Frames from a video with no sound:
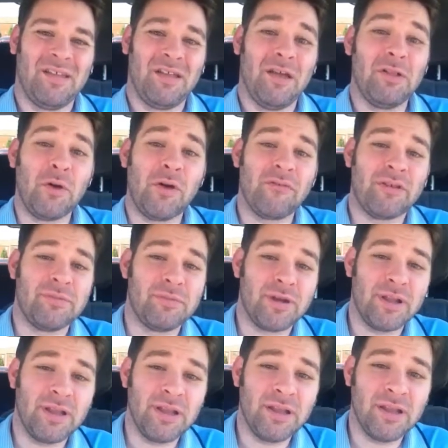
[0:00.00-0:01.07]
Hello
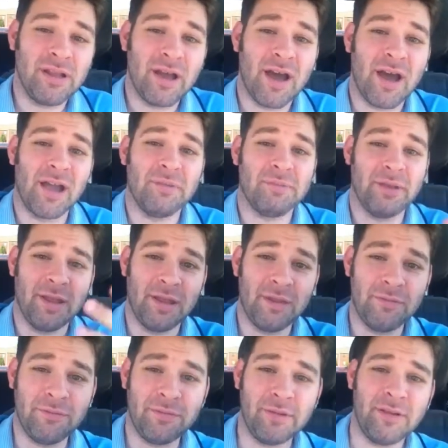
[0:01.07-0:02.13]
everybody, I'm
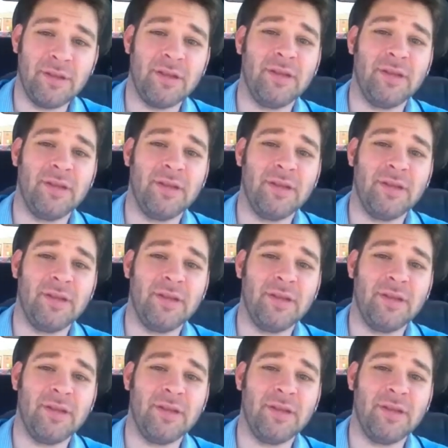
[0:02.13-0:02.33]
Dave.